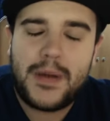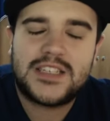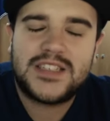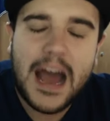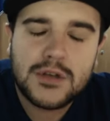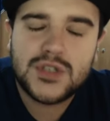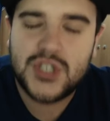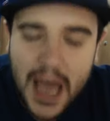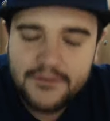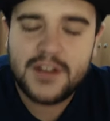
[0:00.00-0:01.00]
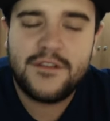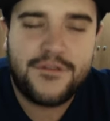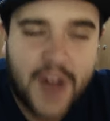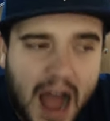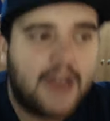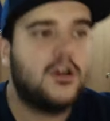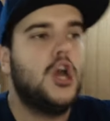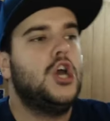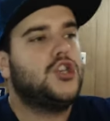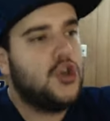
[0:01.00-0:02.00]
It's now 7-5.
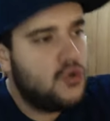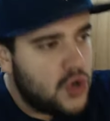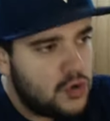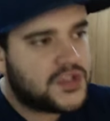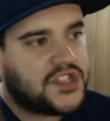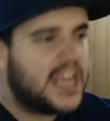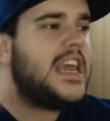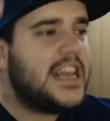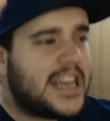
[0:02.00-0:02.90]
Do you see